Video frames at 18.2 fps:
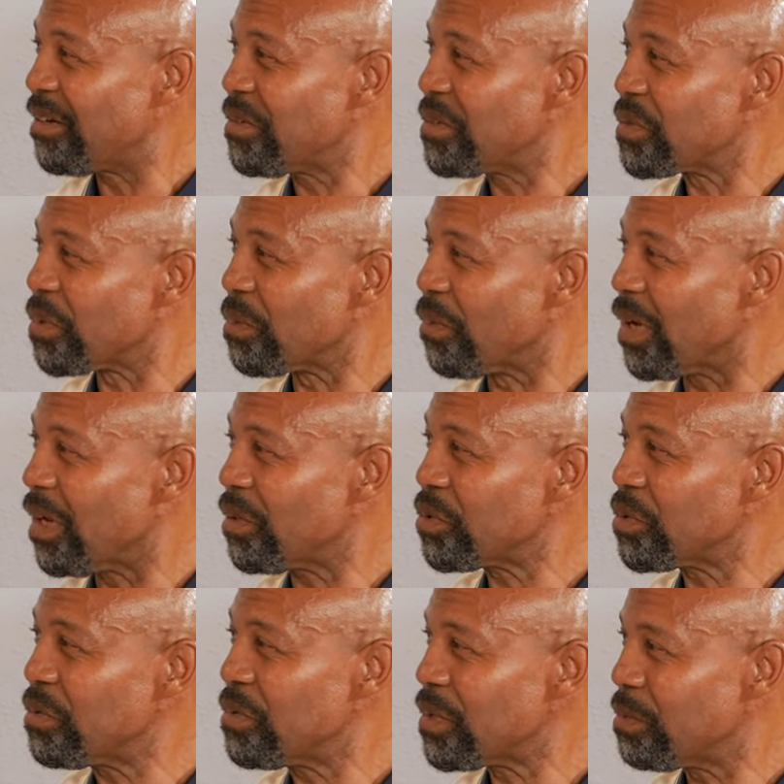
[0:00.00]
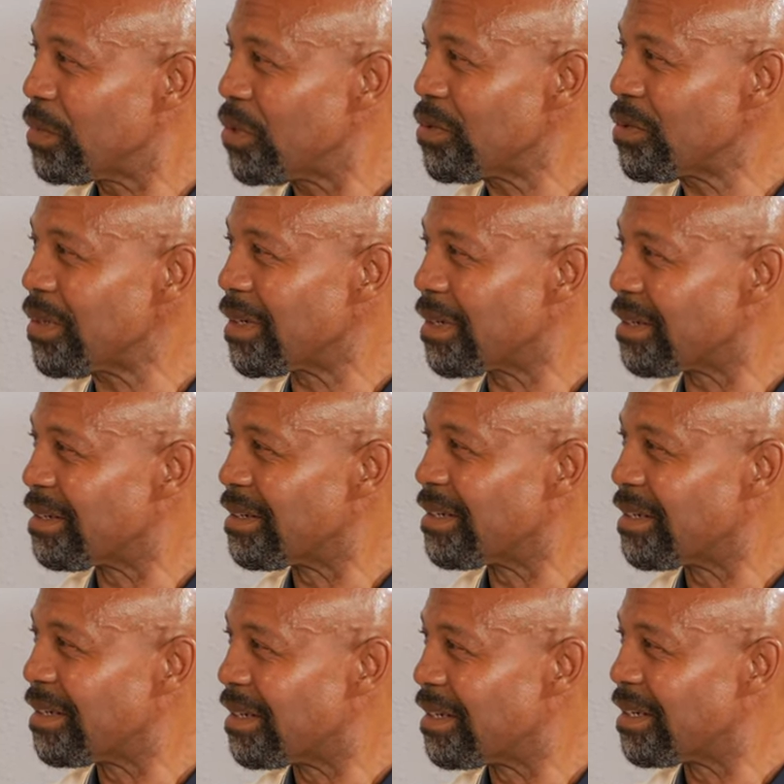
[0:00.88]
I was while she was musing
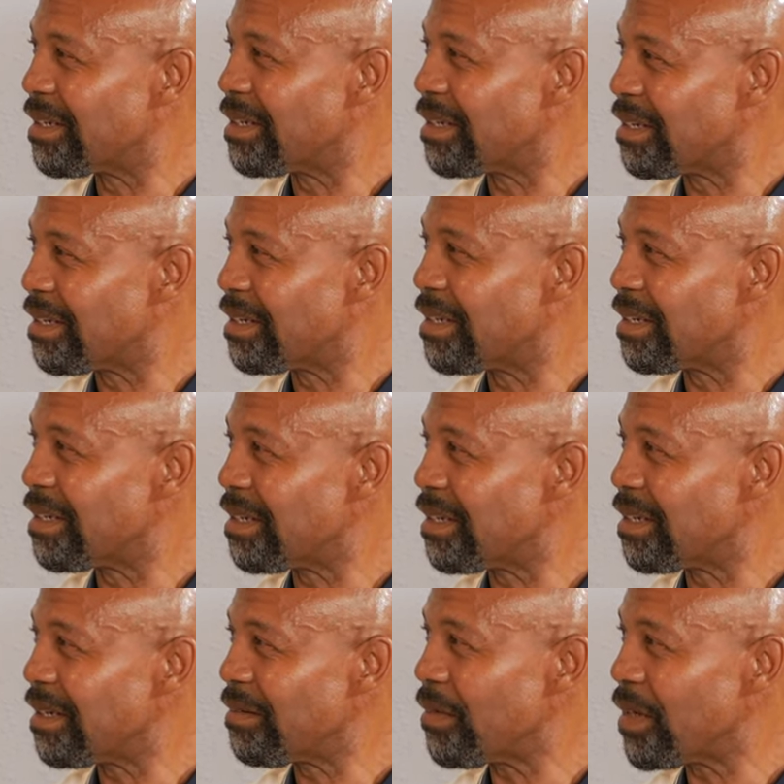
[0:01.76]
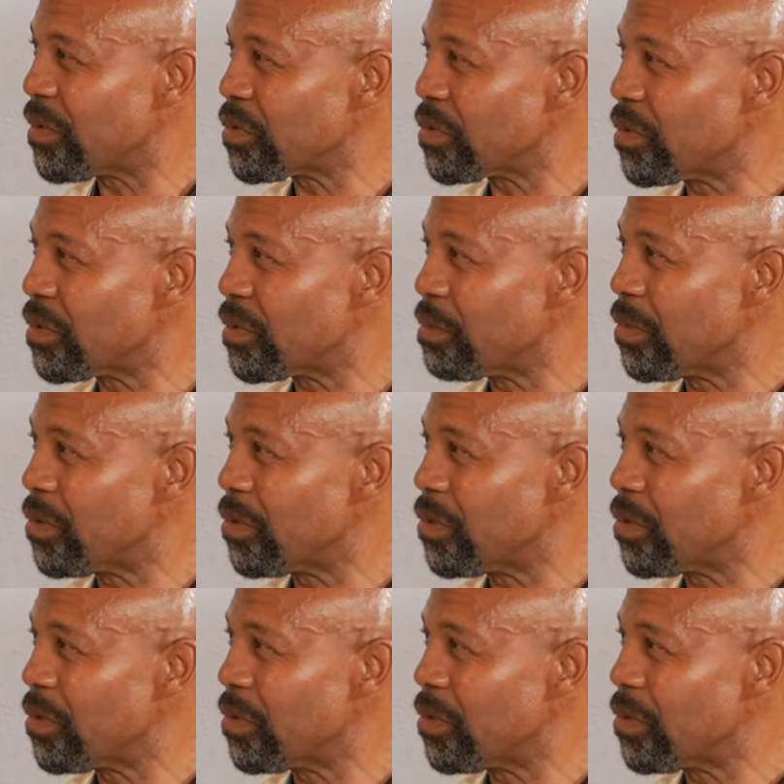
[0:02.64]
while oh, she is